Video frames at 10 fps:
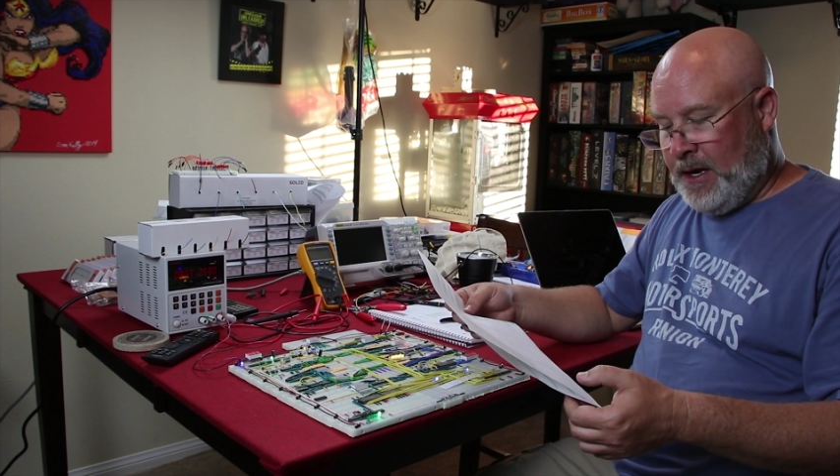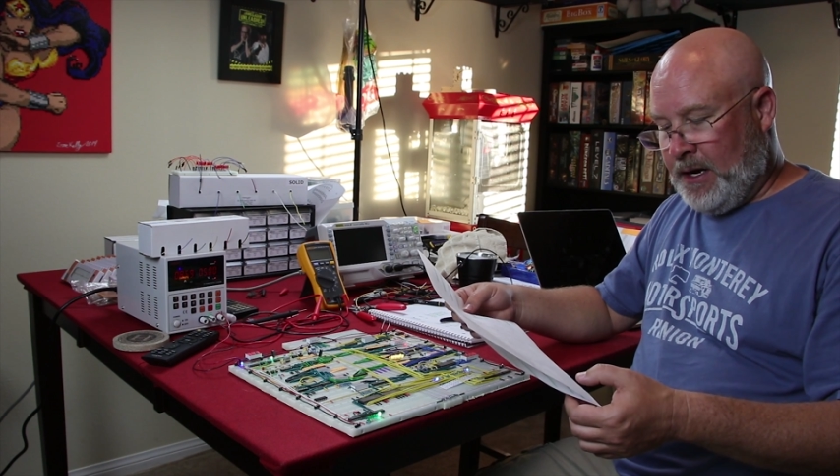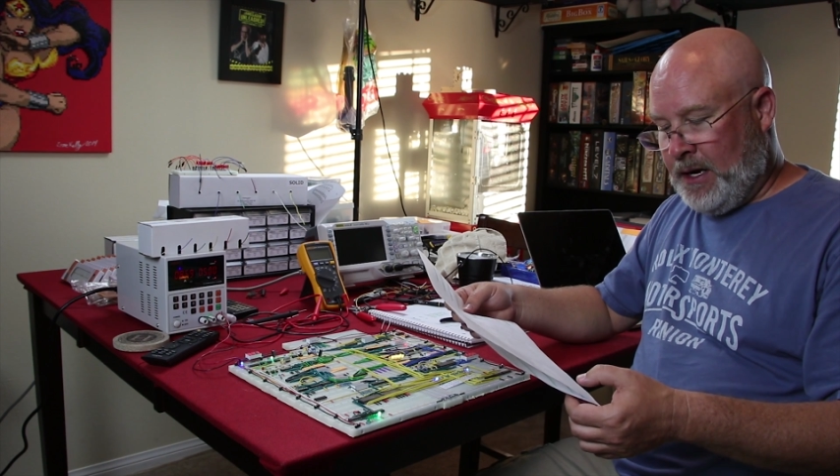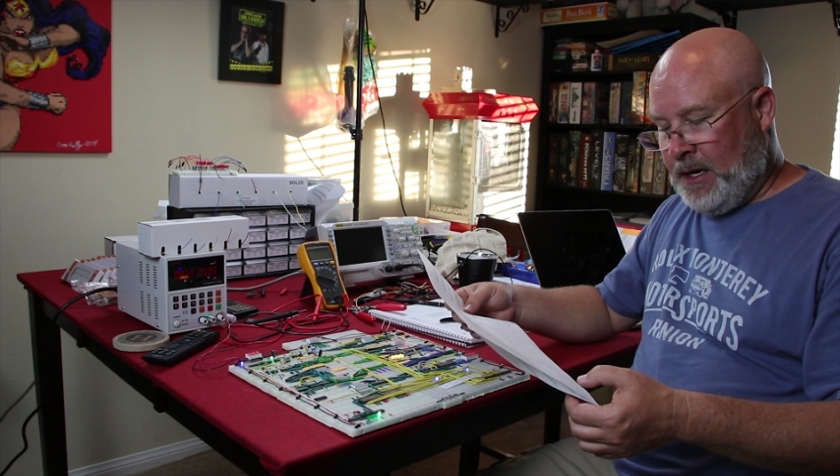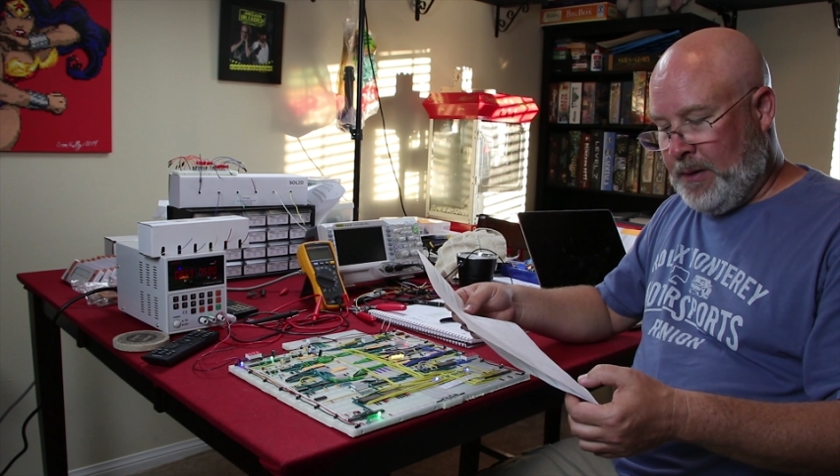
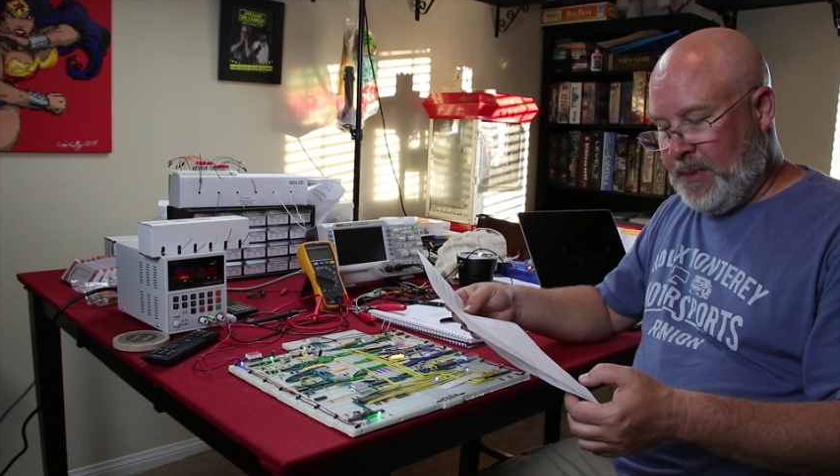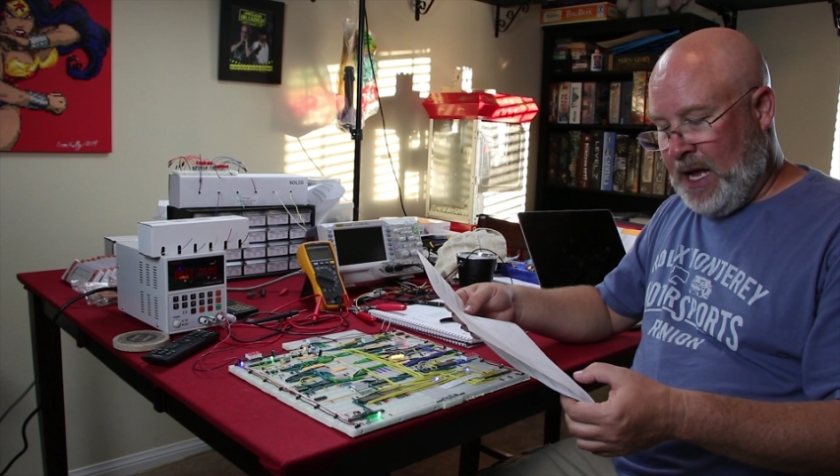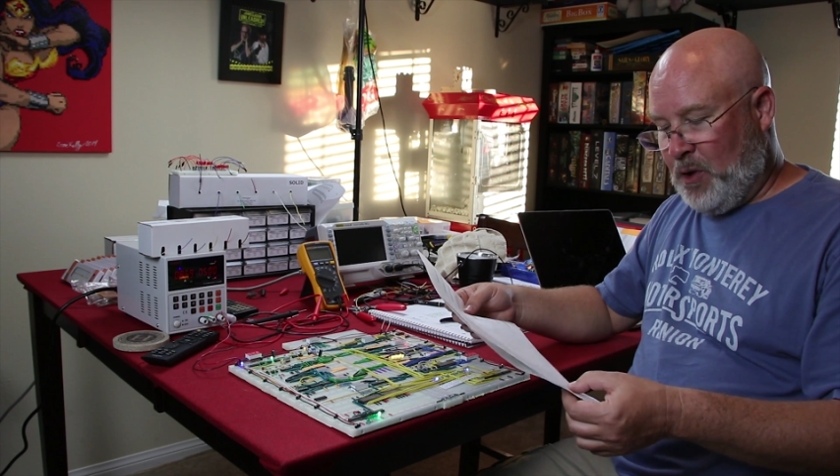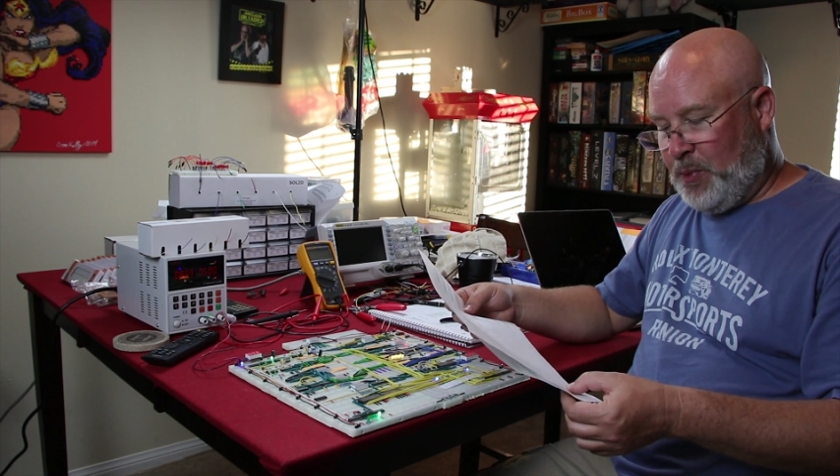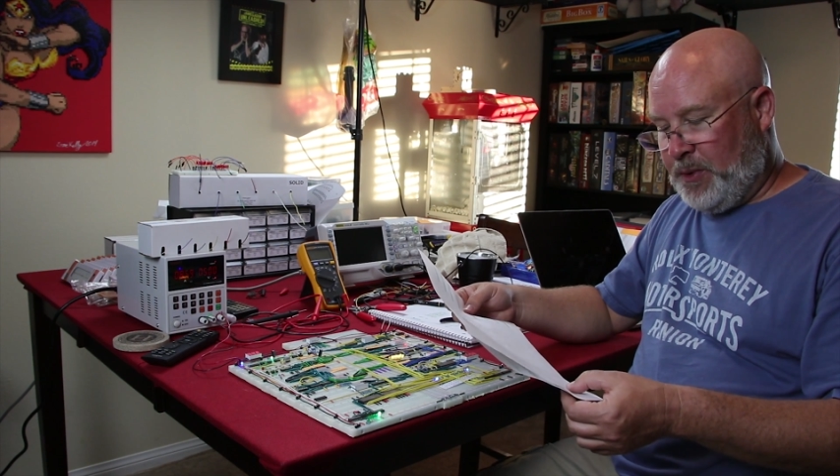
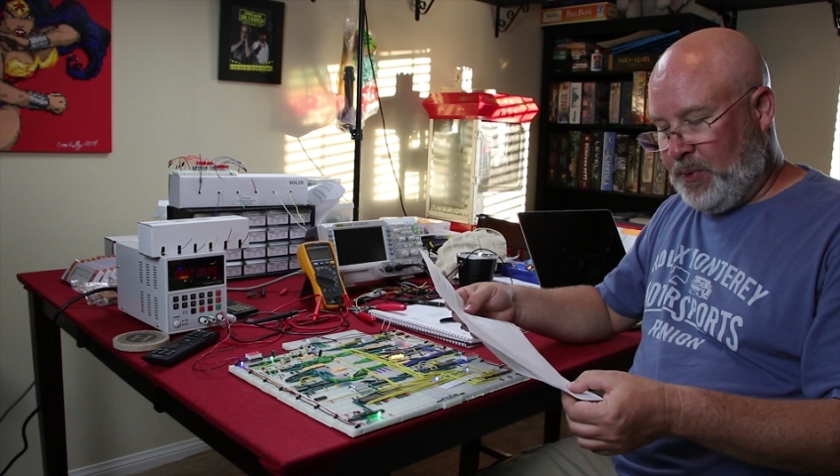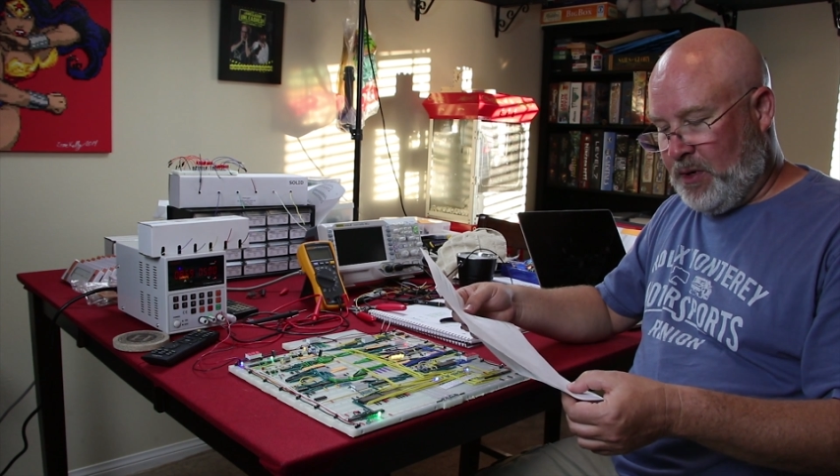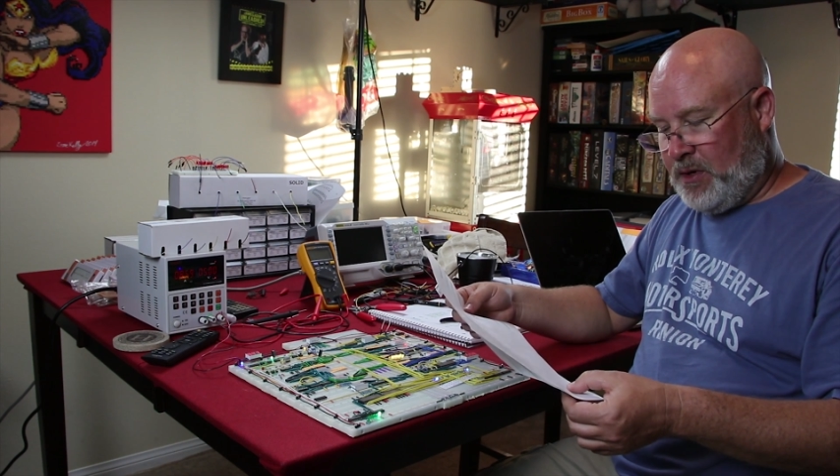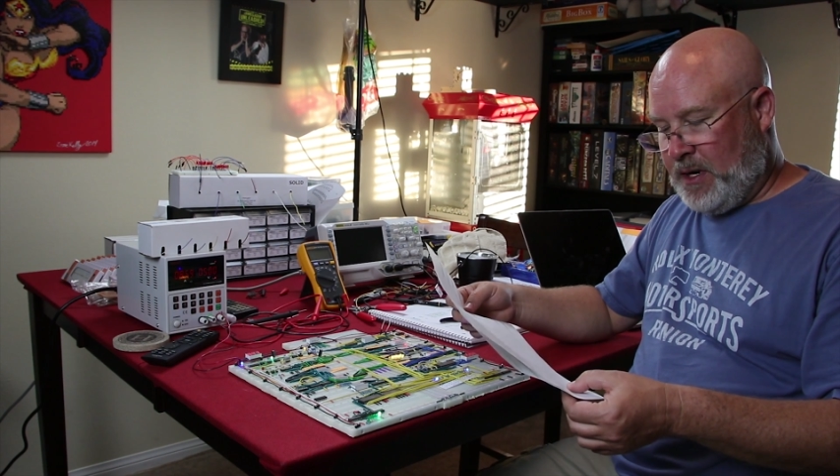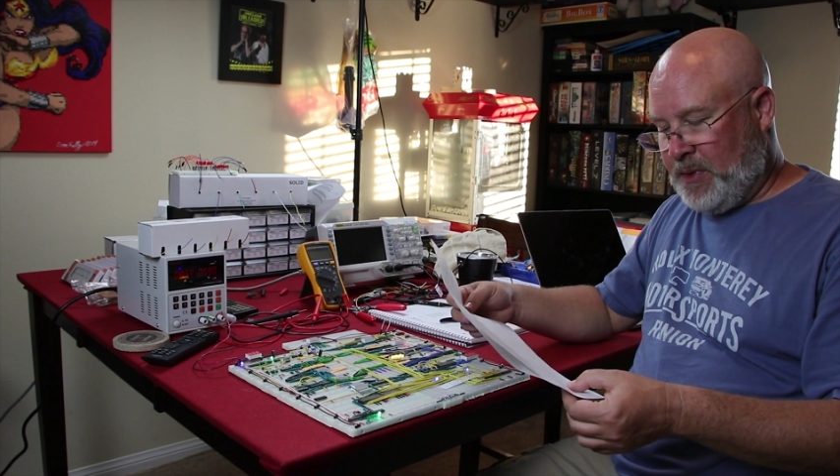Output
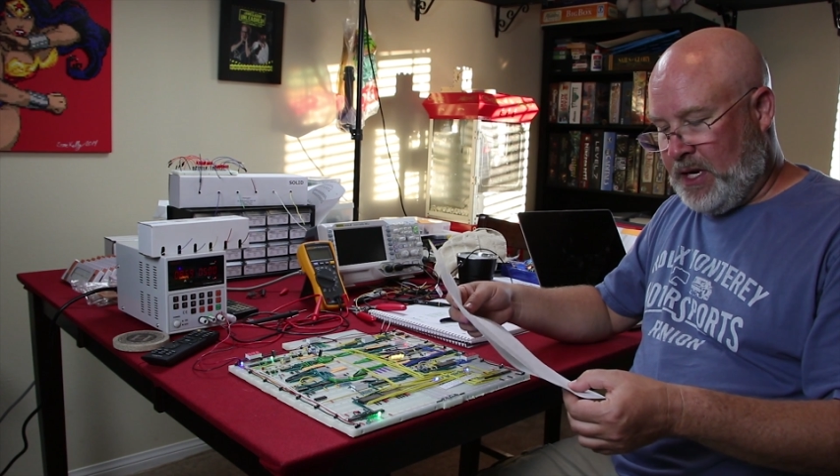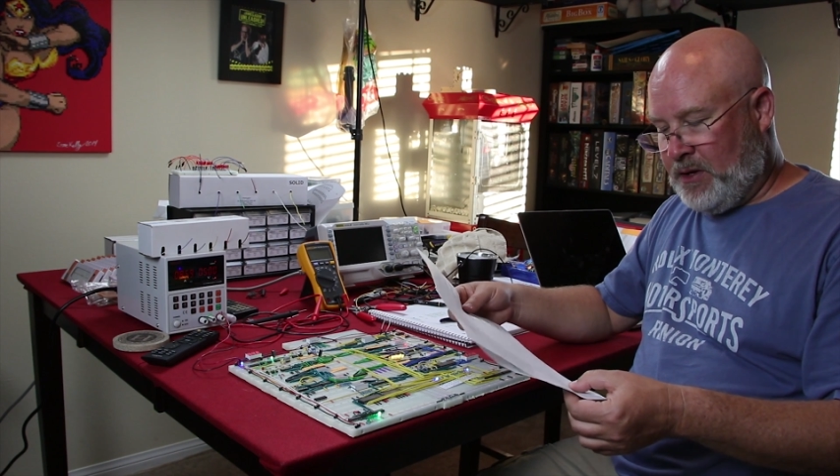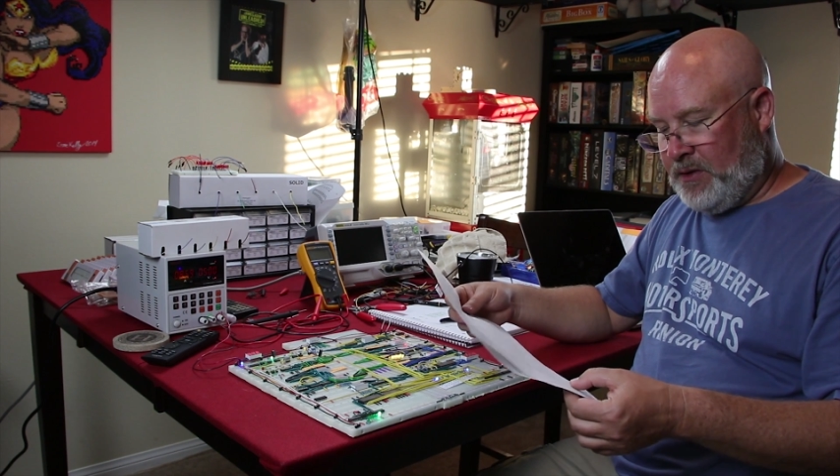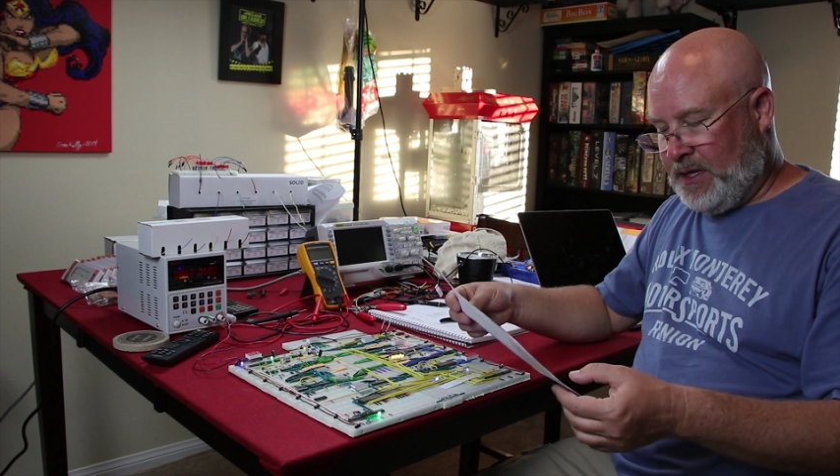program counter,